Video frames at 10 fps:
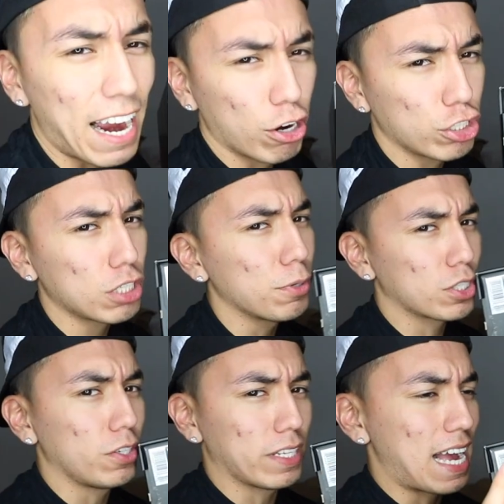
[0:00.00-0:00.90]
I heard you're supposed to
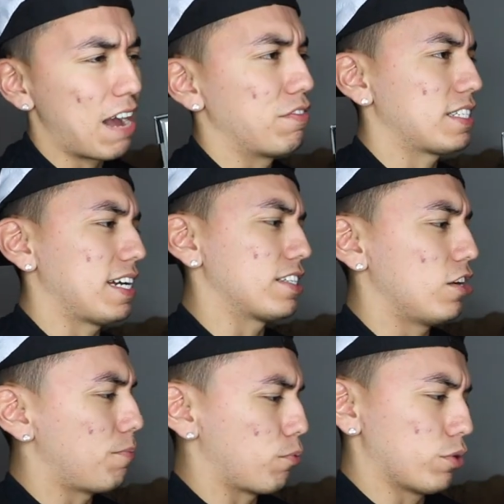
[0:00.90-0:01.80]
go like half a size
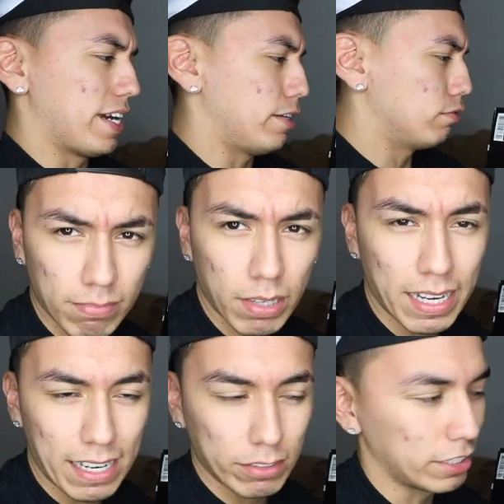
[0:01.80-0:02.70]
up or down, but
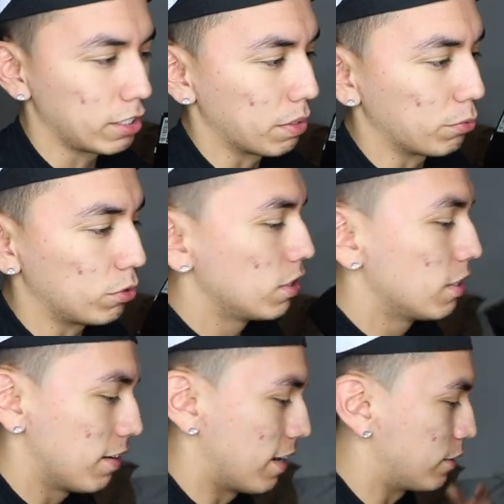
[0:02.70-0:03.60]
I don't listen to people.
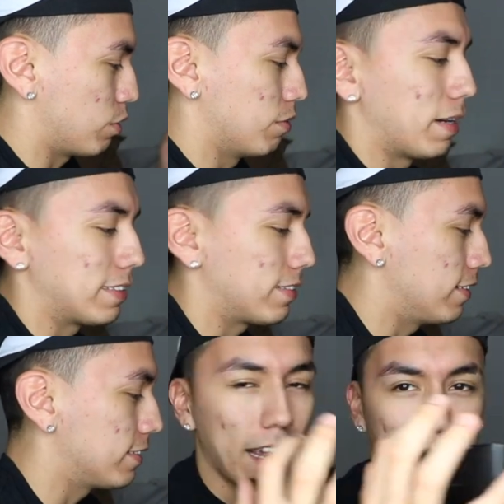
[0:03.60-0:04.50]
I just went with my
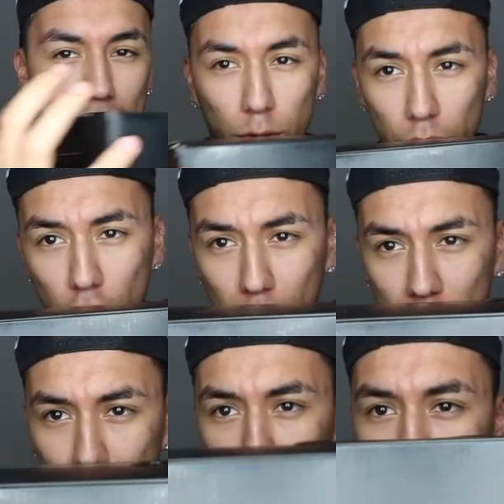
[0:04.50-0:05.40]
size. And the way you open
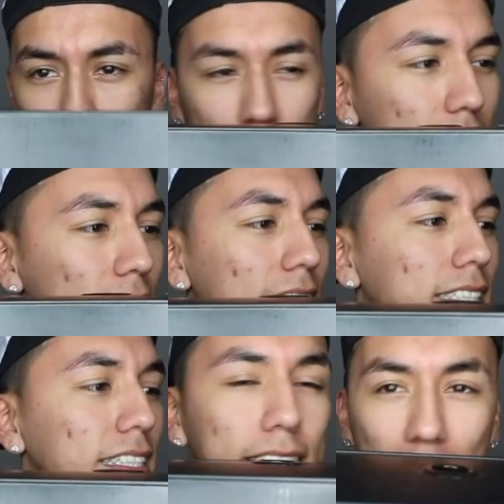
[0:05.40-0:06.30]
this box is it has
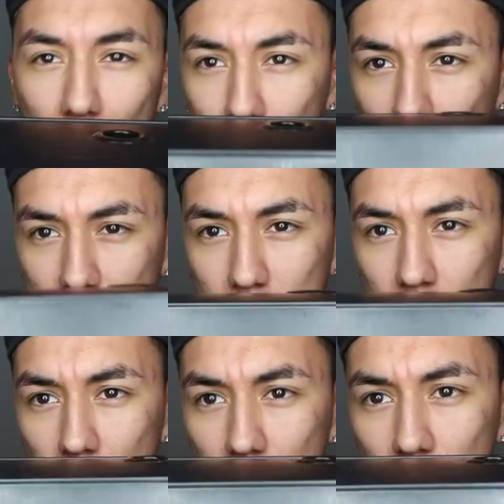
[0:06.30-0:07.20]
these tabs right here.